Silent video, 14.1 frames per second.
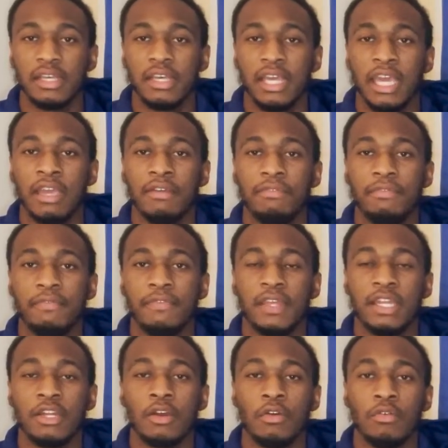if they
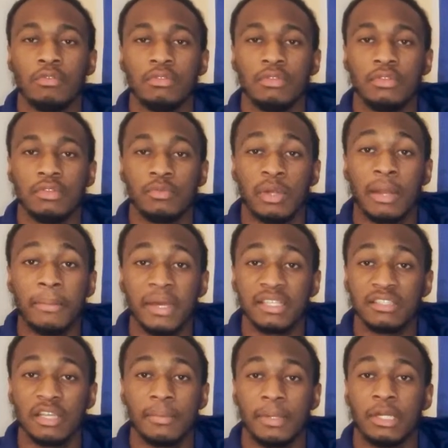know when I mess
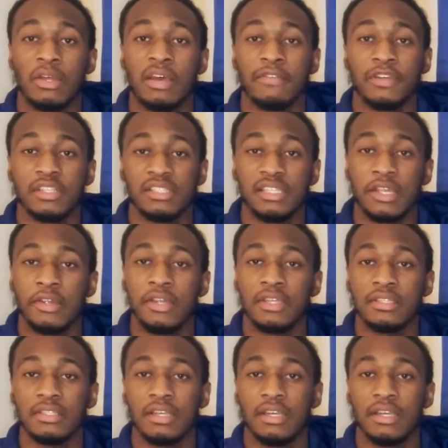up, I don't have a good series.